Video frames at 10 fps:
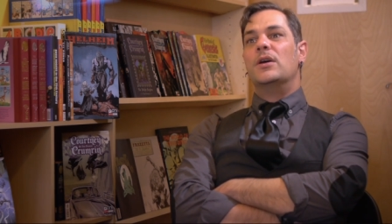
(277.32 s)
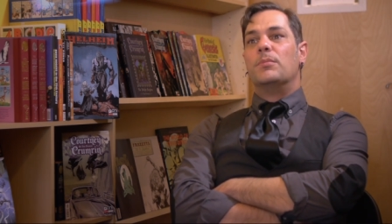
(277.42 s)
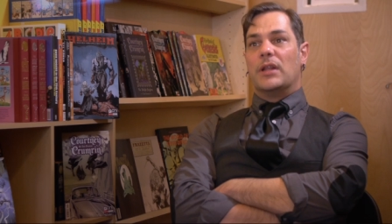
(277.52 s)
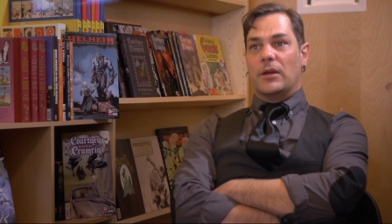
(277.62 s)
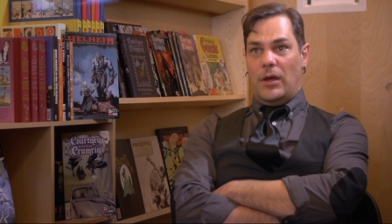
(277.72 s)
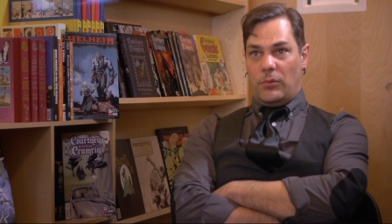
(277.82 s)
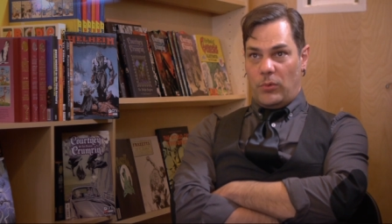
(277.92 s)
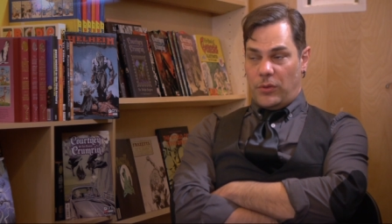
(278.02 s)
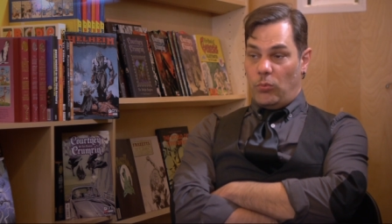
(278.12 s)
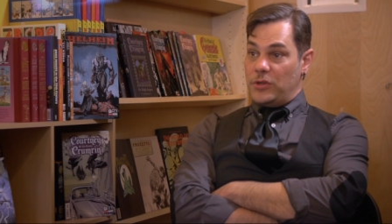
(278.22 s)
play around
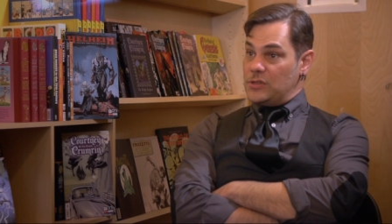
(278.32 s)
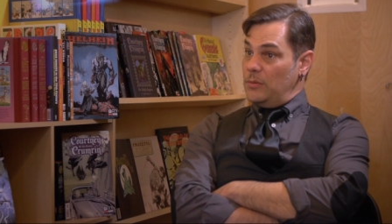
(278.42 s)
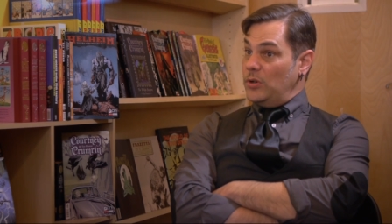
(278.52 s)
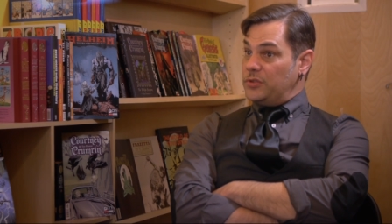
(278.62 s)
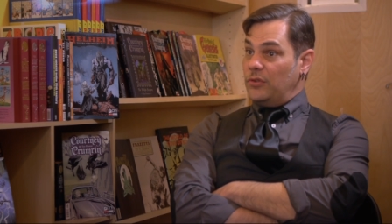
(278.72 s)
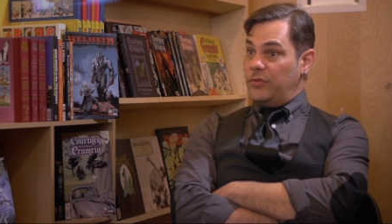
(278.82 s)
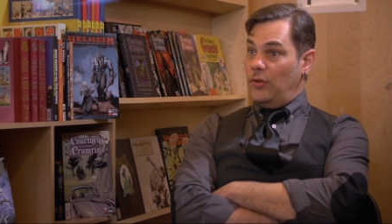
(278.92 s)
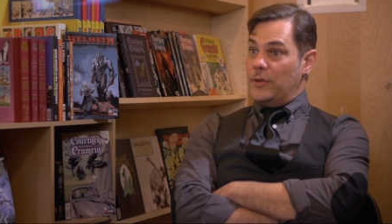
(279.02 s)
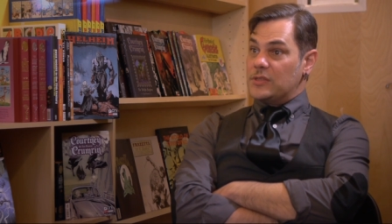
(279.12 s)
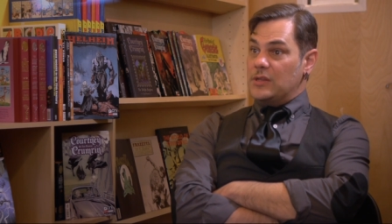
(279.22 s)
with some wish
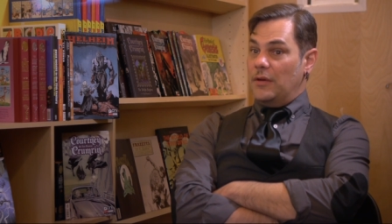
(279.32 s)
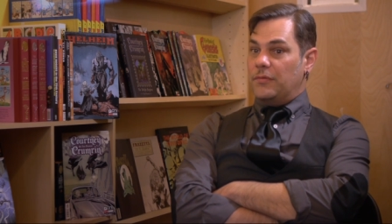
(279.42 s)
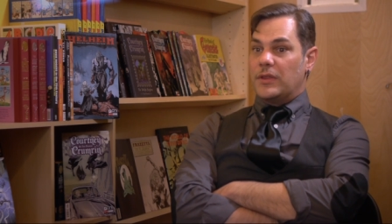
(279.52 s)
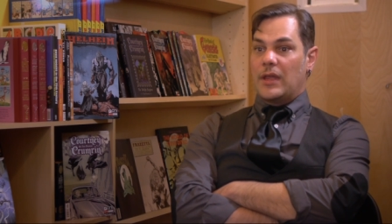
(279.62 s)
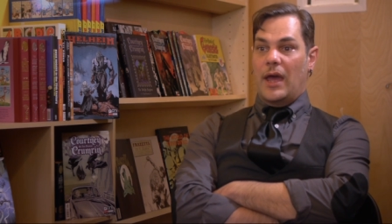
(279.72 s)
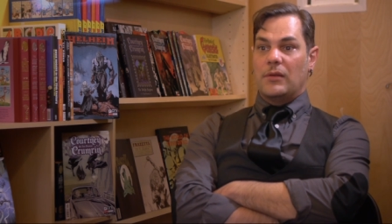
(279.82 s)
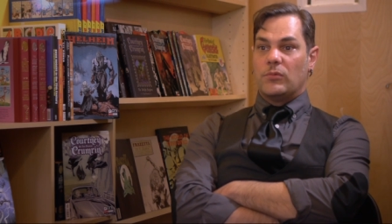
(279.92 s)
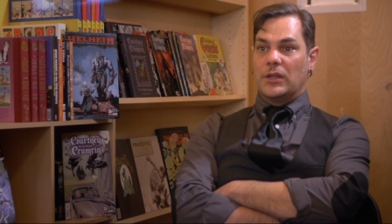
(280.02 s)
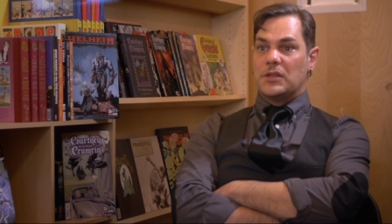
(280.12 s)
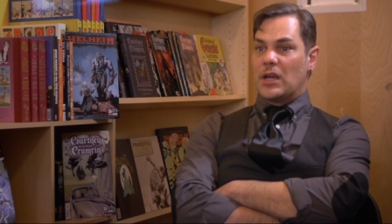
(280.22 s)
fulfillment stuff with that and
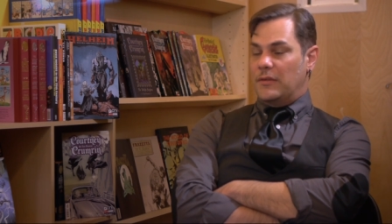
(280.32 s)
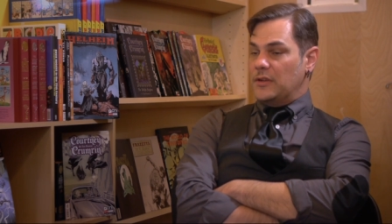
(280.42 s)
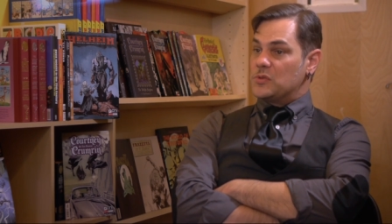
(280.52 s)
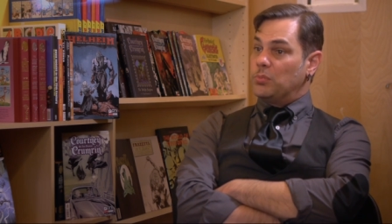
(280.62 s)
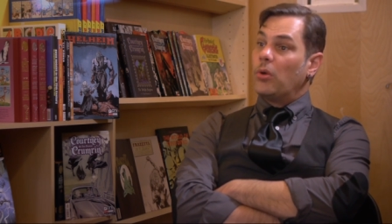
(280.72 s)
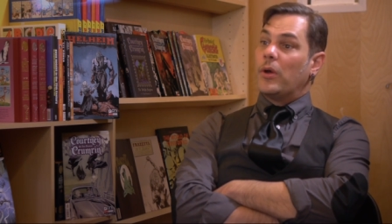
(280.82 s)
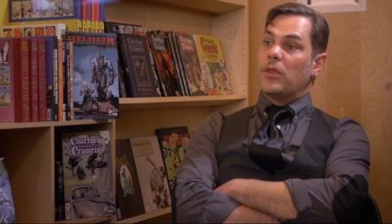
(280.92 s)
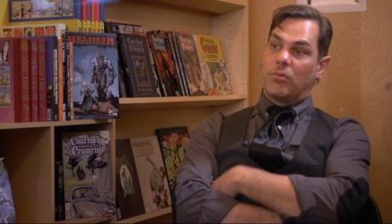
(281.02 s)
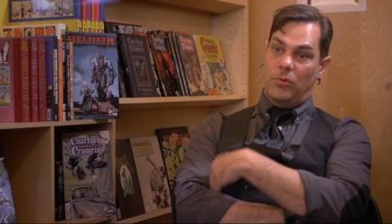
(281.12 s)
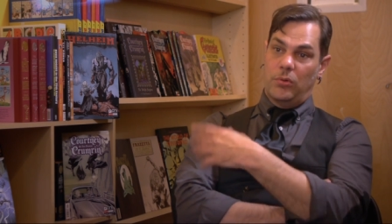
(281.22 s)
really kind of explore
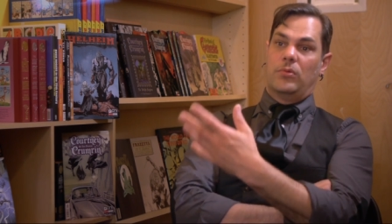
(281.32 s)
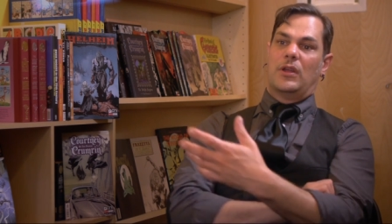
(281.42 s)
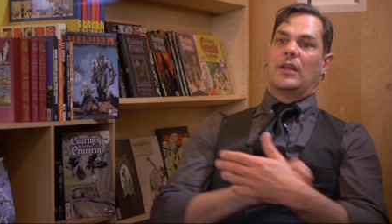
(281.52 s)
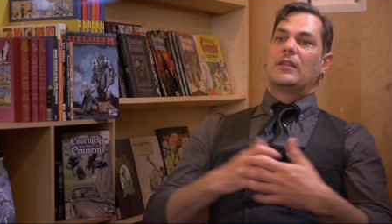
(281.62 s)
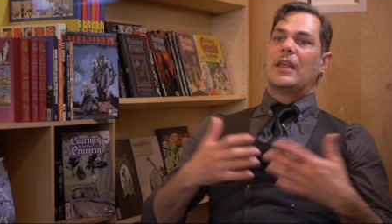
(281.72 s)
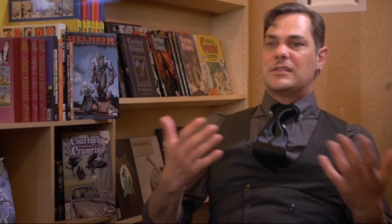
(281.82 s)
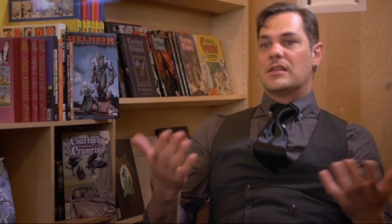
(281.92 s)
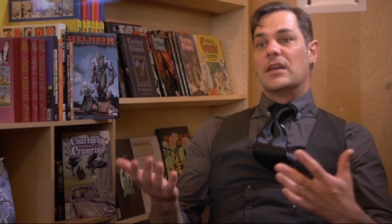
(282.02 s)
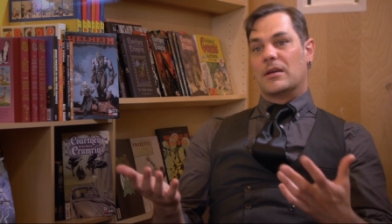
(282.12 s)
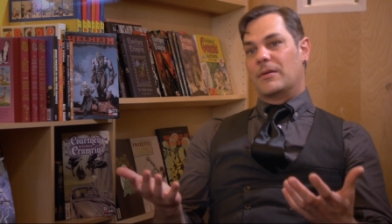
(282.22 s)
it through, and that's the
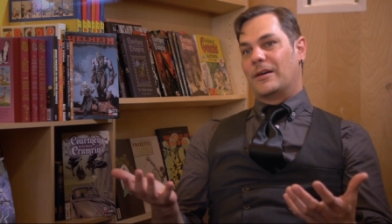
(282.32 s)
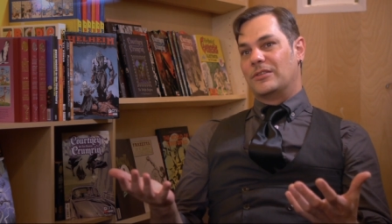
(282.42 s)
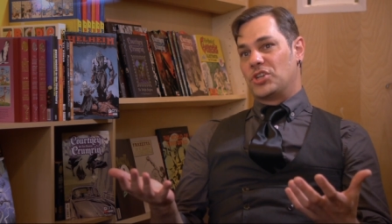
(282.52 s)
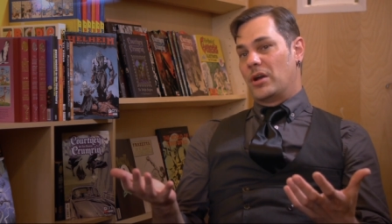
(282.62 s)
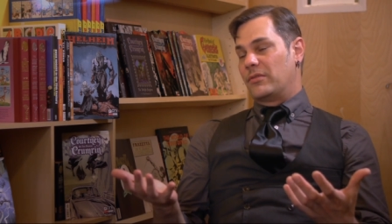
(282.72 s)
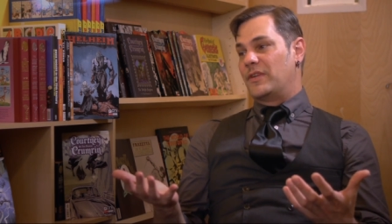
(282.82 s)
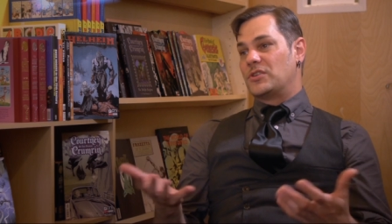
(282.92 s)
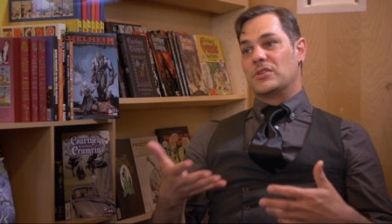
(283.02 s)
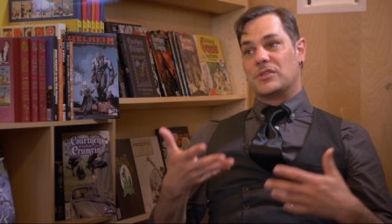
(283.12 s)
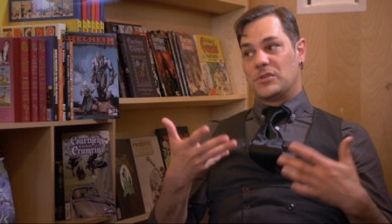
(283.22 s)
thing about the genre
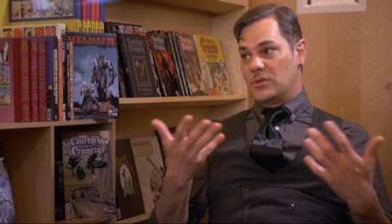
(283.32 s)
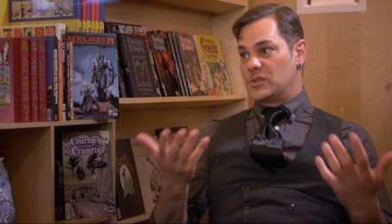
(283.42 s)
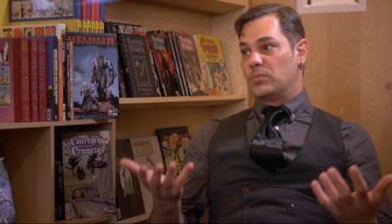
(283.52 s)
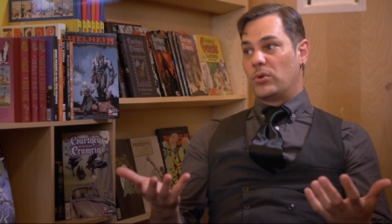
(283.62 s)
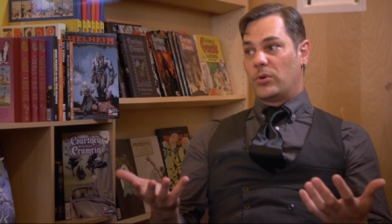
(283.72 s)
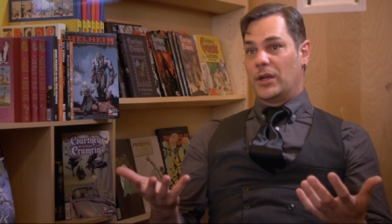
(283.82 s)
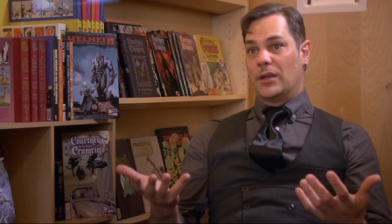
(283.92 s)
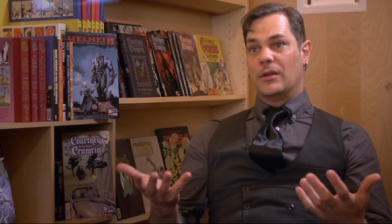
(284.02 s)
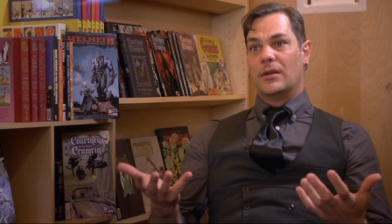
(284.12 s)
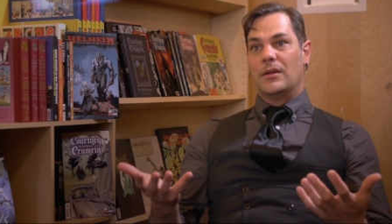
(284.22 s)
fiction is you're
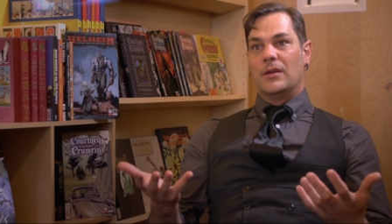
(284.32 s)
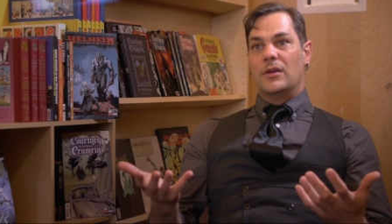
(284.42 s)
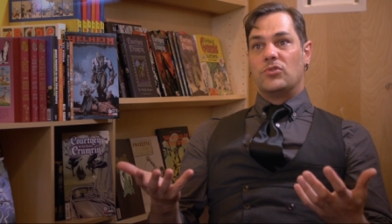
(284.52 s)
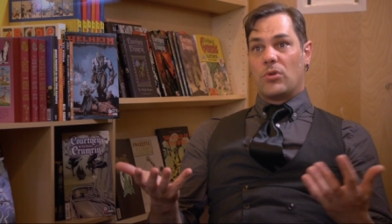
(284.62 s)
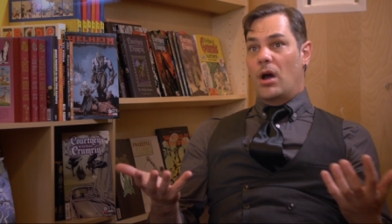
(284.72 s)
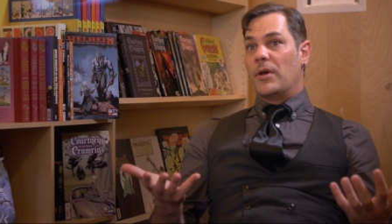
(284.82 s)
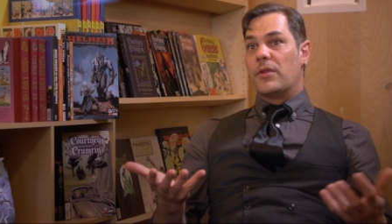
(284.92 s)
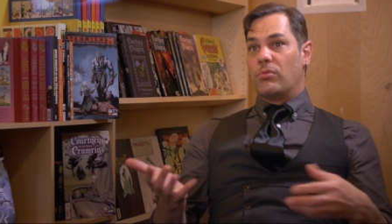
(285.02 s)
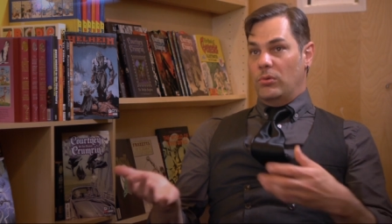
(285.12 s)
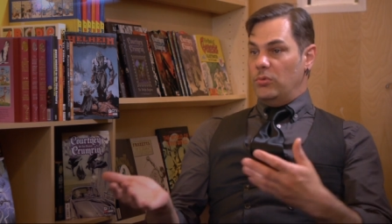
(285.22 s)
exploring trauma
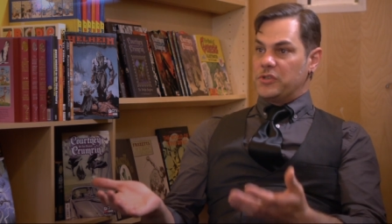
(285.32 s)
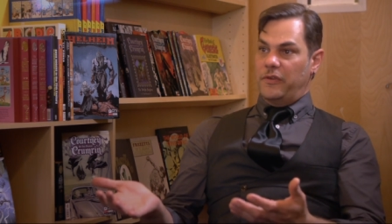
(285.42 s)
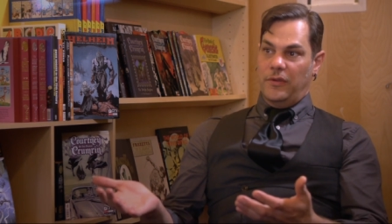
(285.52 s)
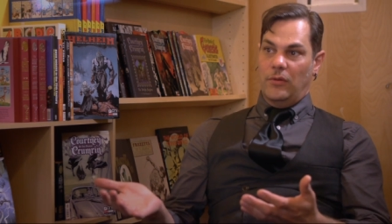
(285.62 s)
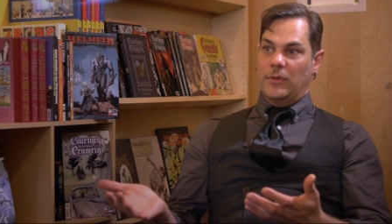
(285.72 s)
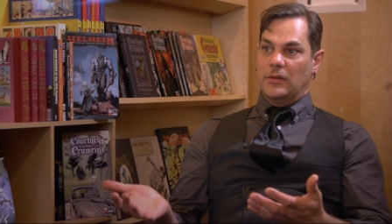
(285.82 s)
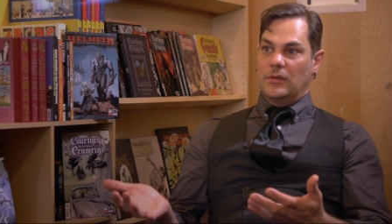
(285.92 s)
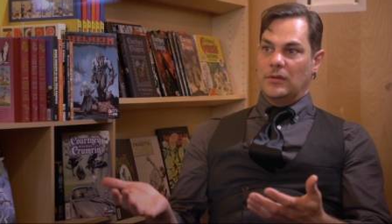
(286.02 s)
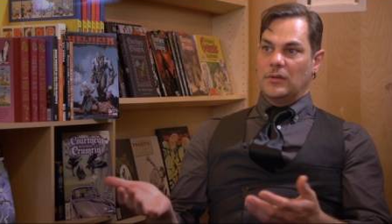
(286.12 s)
through wish fulfillment,